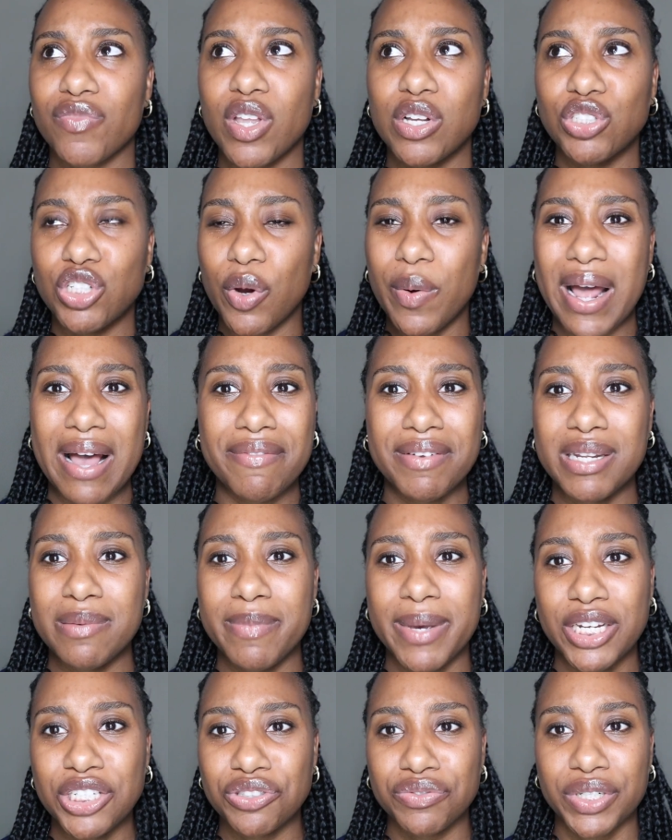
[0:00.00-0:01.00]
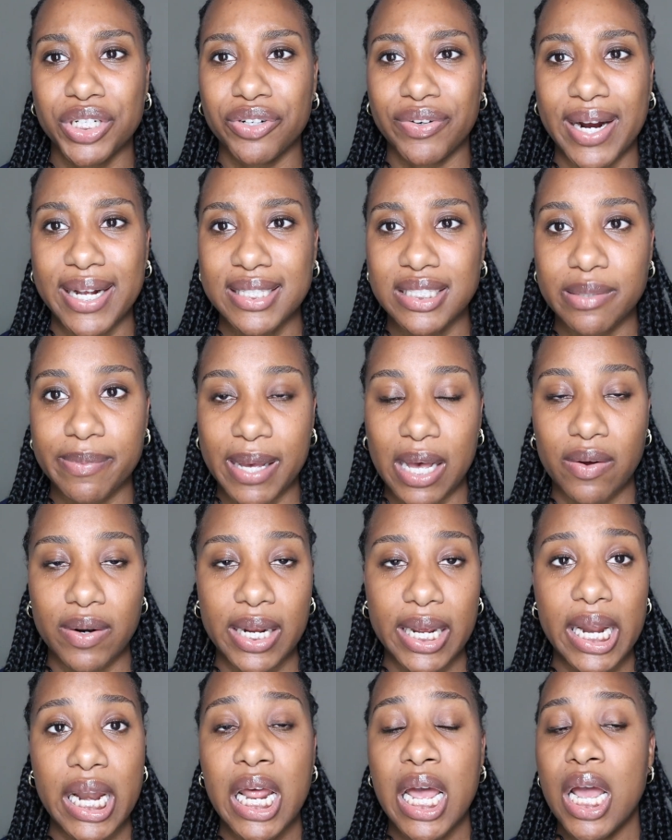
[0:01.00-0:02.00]
don't have any major regrets about
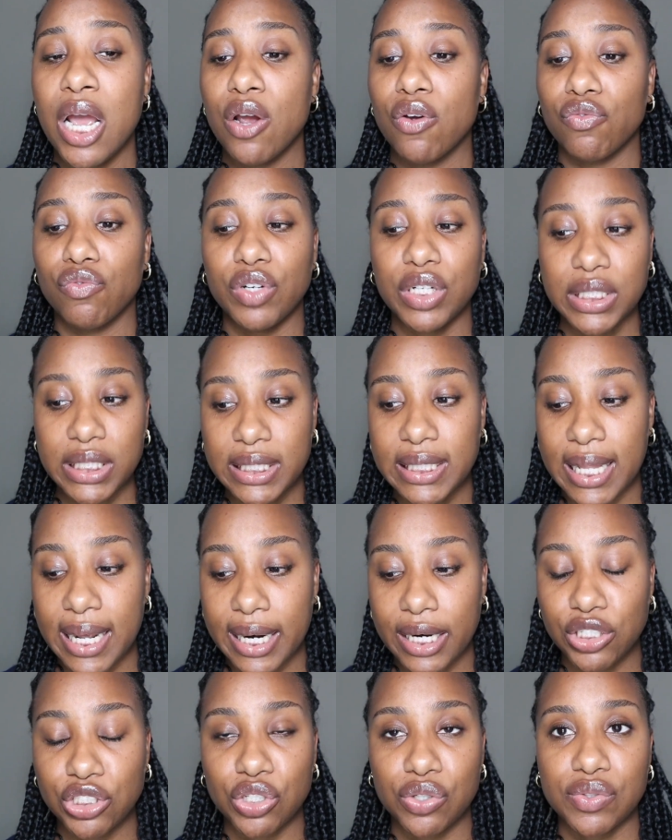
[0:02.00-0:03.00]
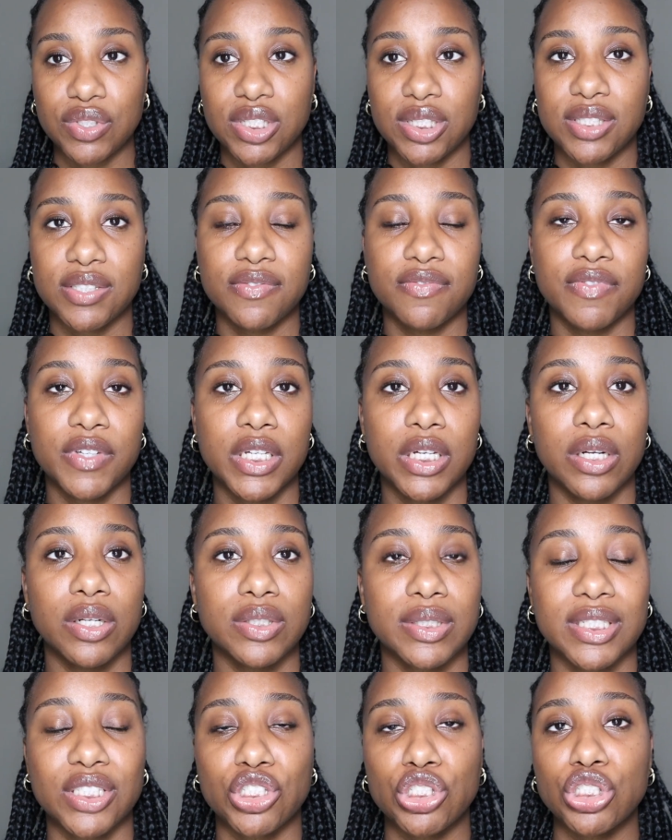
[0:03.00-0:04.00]
it really glad i chose this
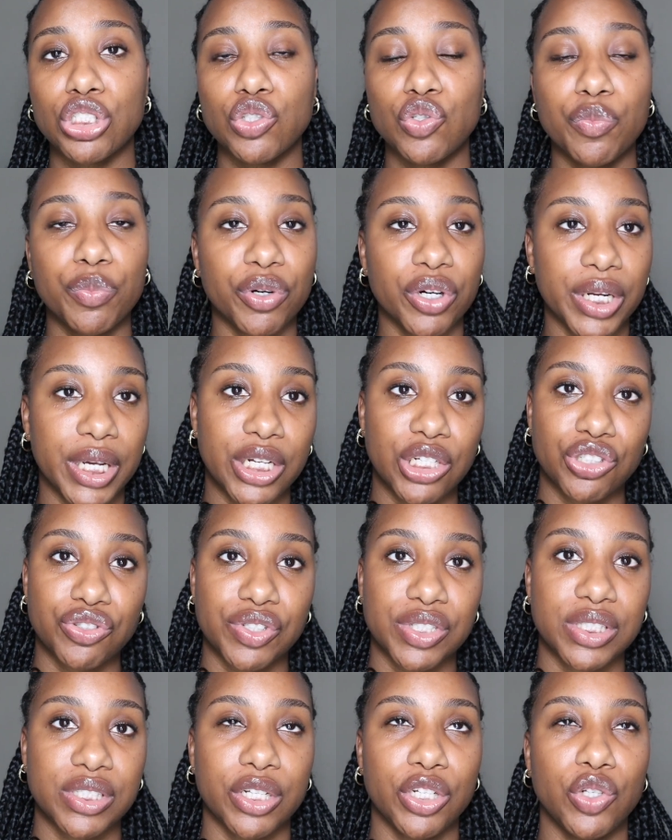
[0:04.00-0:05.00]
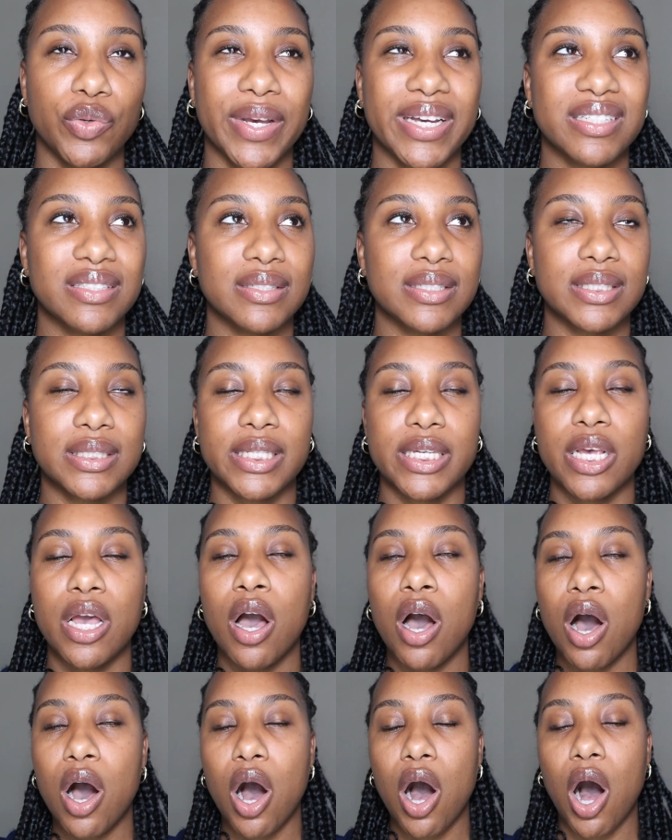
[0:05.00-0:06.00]
field it's super interesting you get to see
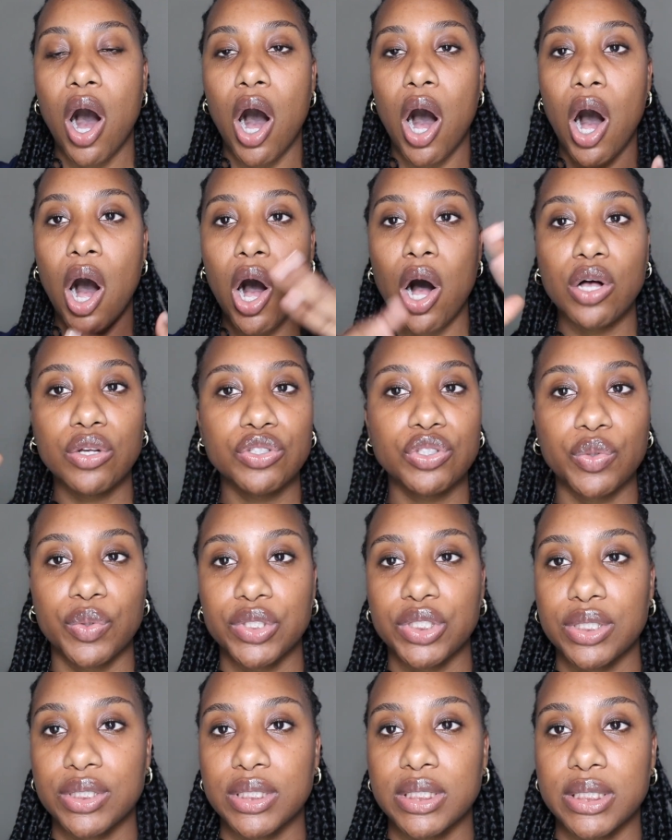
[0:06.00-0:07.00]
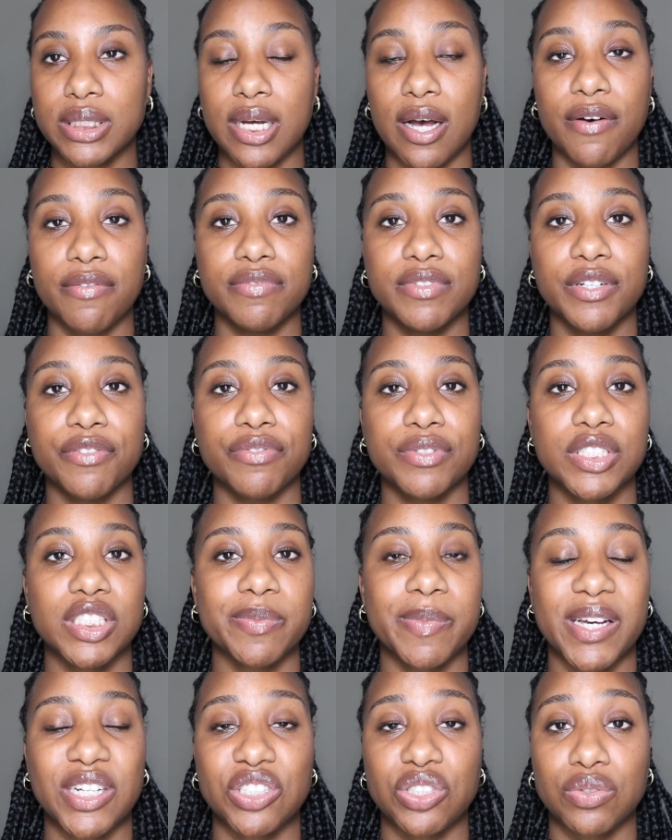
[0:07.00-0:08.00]
all sorts of stuff different
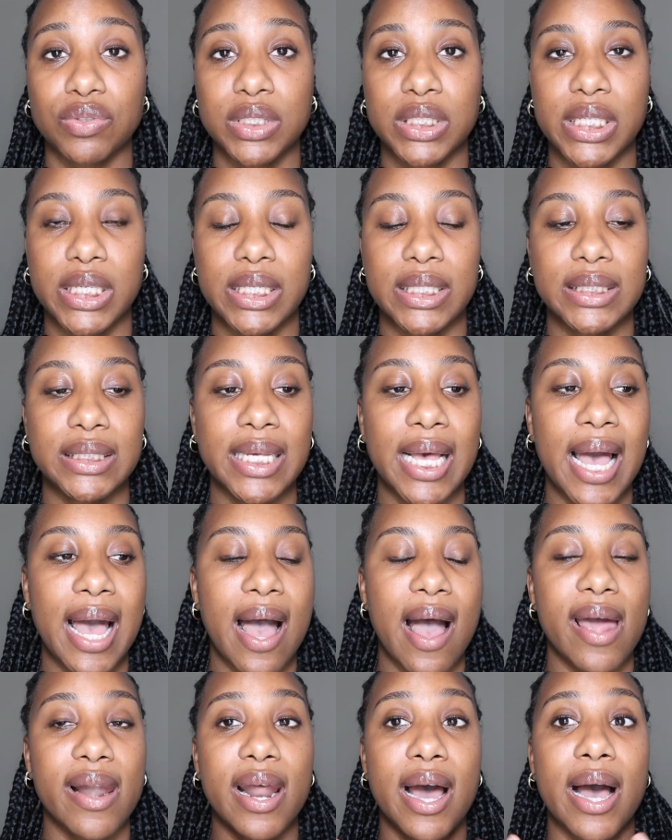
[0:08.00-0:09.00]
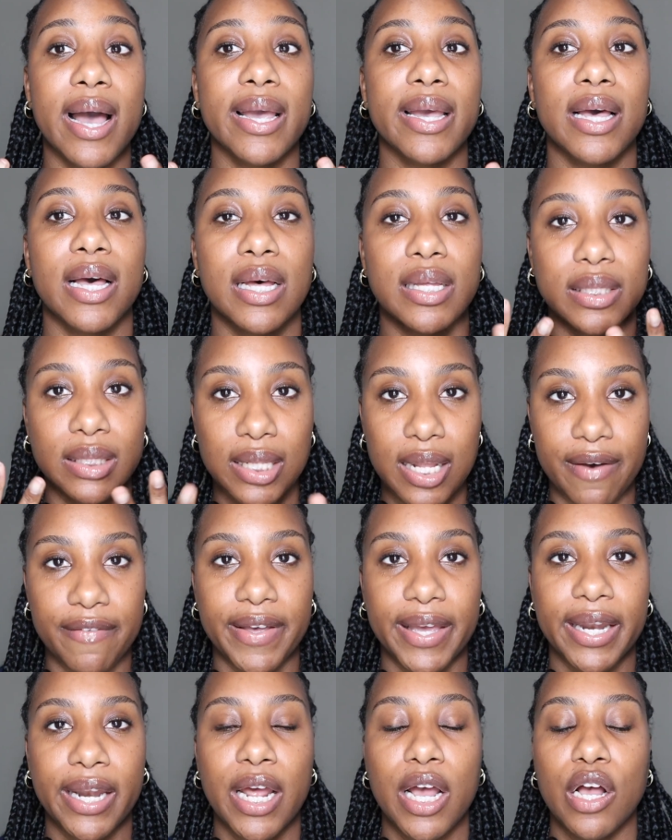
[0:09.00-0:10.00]
specialties and i love
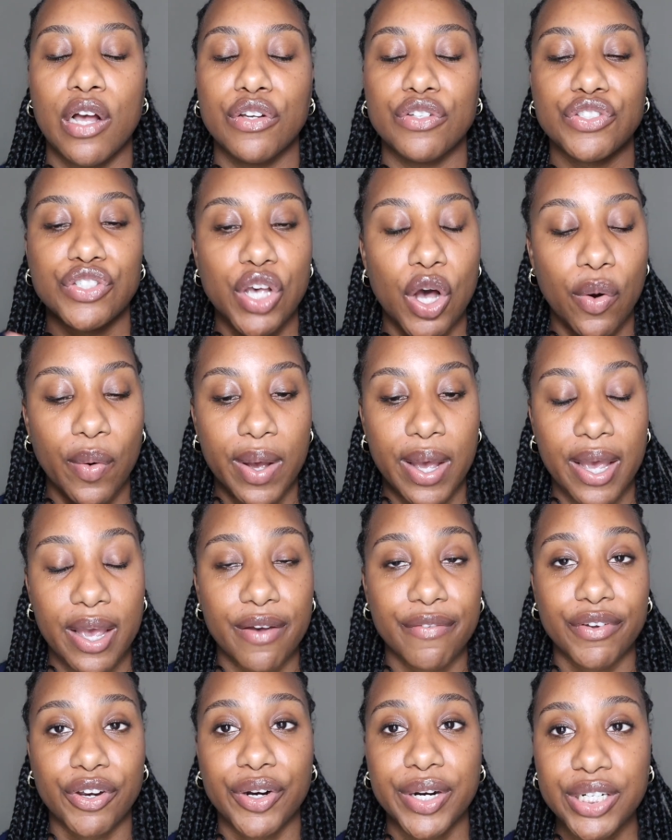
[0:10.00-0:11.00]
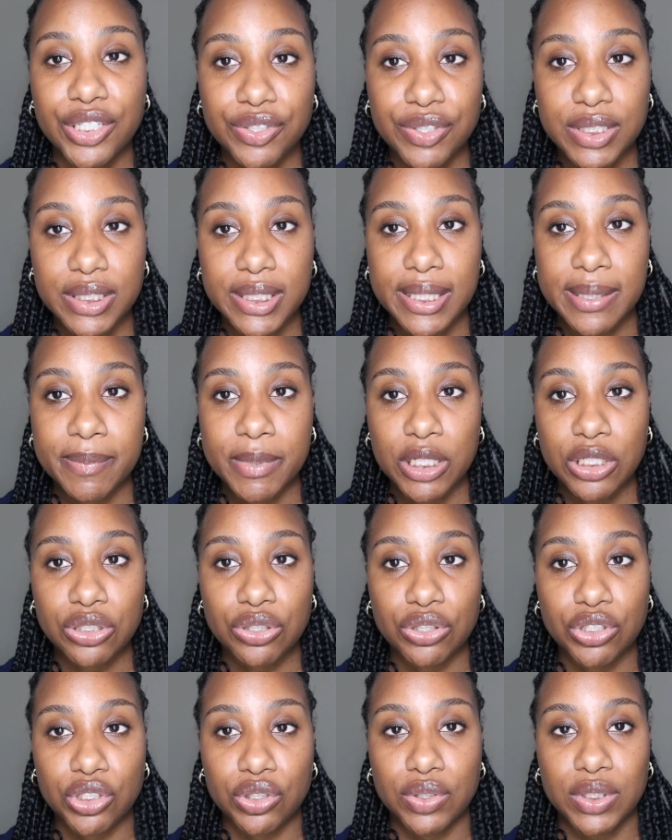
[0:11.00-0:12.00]
it so if you're interested in being a
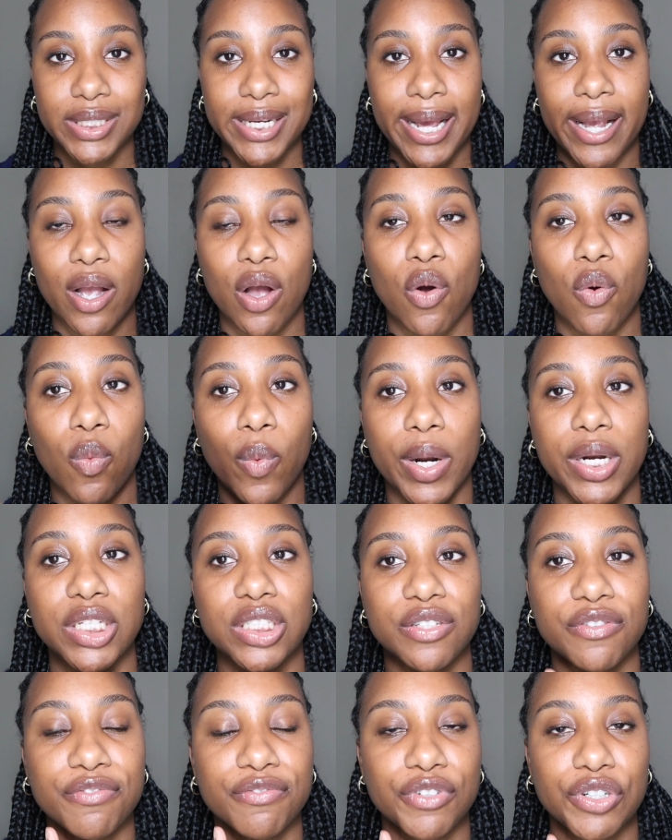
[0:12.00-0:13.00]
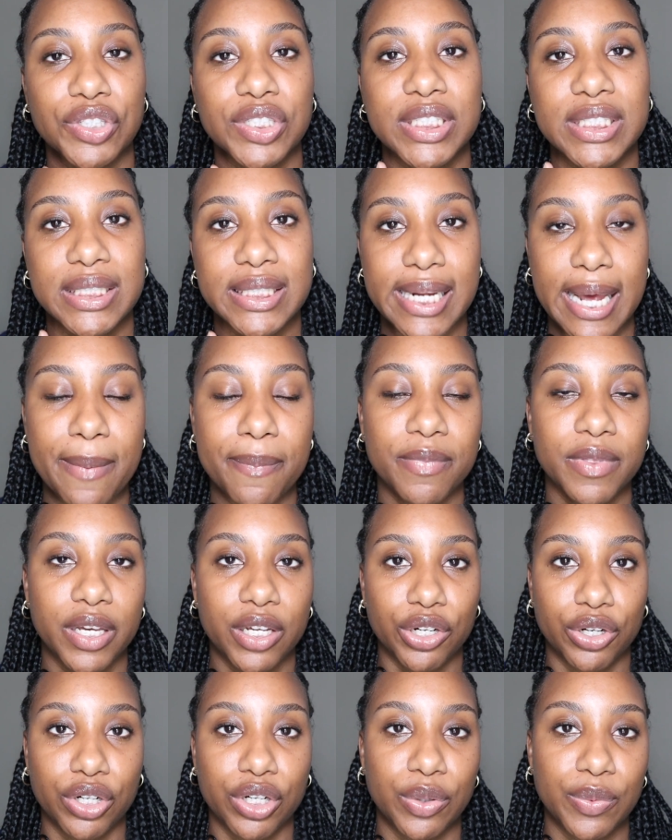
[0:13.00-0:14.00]
surgical tech what is the first step
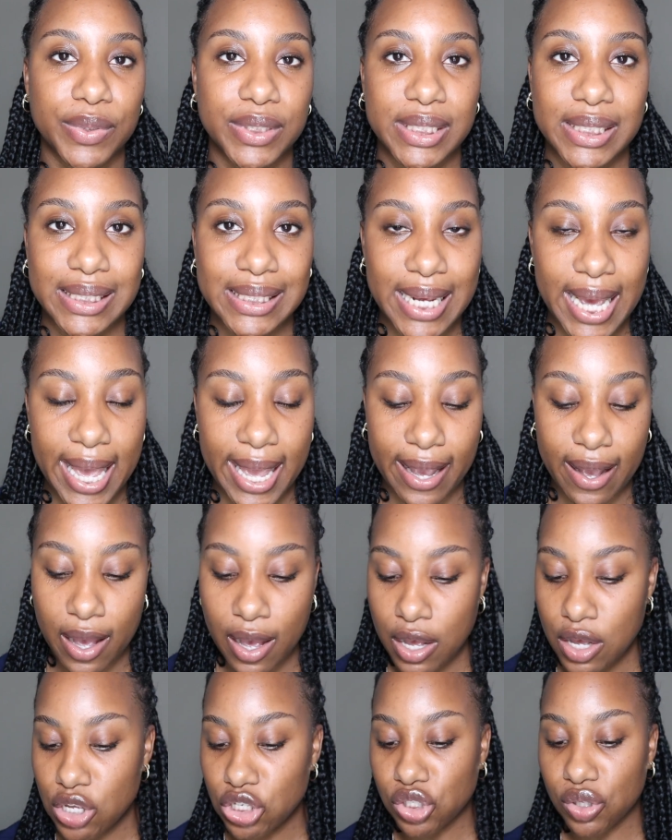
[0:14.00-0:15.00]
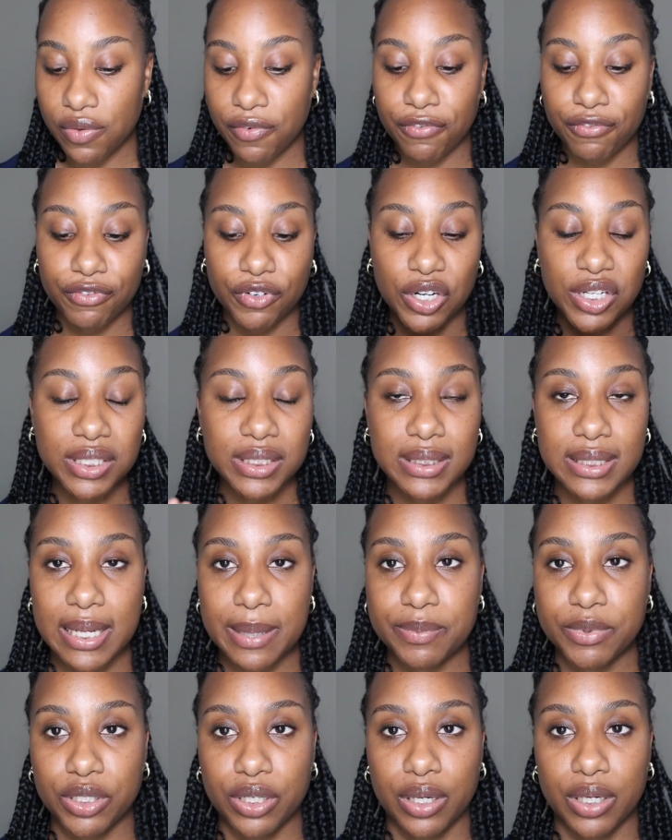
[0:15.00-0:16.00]
that you're going to take so the first
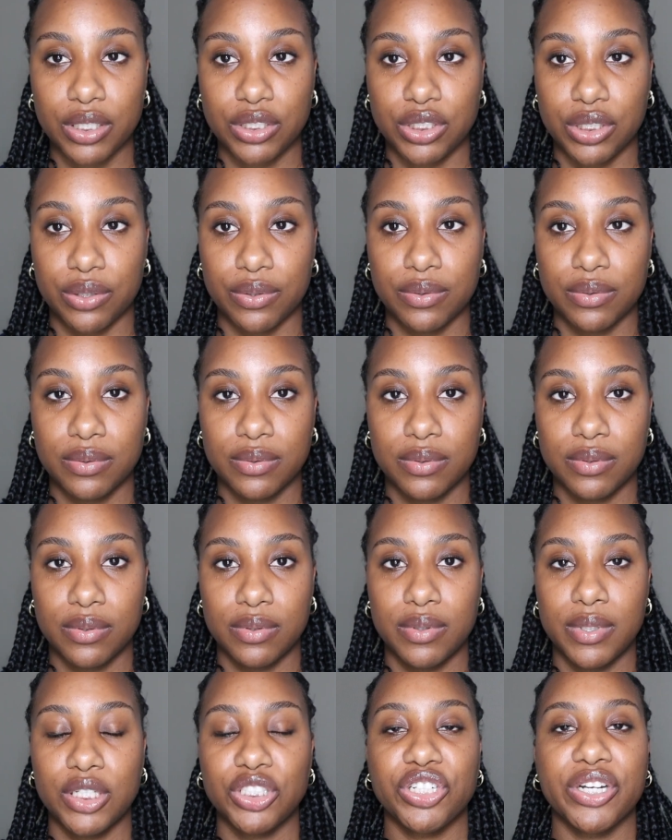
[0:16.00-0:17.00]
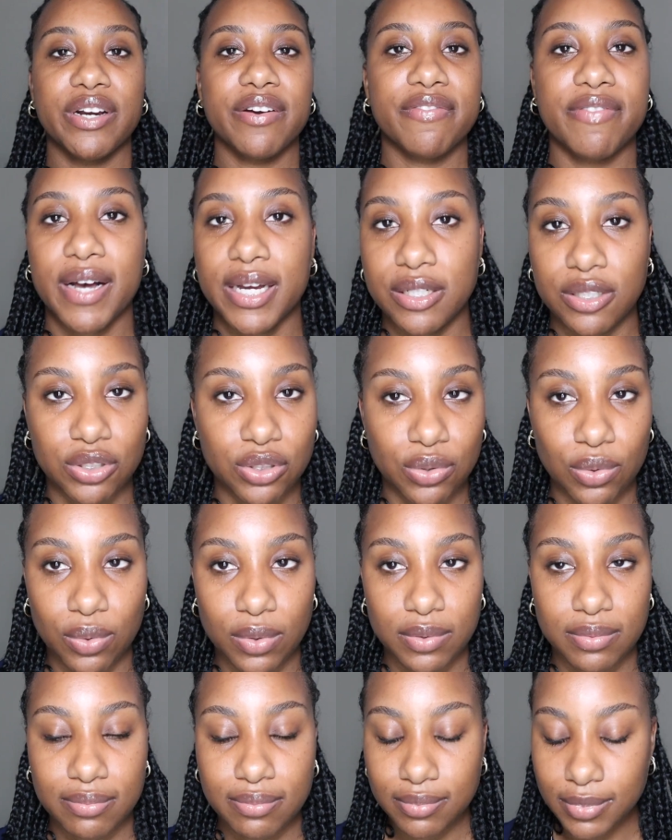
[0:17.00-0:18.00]
step you're going to do is you're going to find a
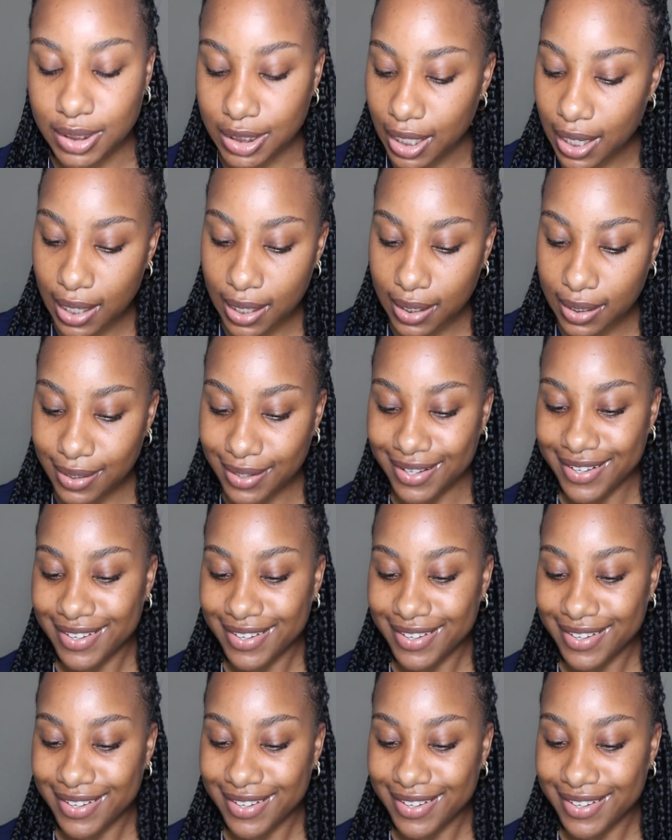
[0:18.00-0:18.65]
school duh